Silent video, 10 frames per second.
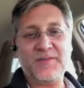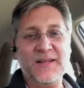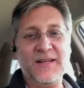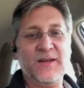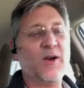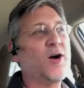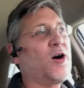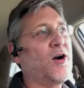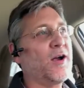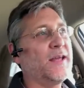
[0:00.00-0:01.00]
I'm sitting in the
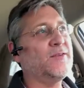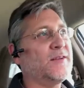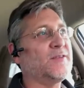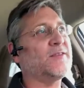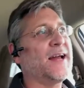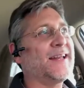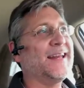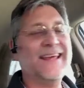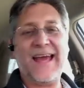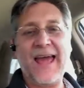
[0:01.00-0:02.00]
car. He's inside
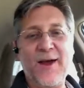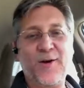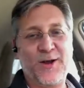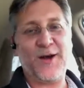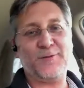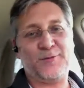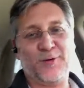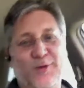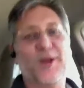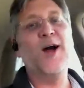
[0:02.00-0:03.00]
getting a haircut
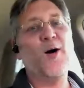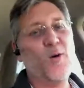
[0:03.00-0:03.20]
for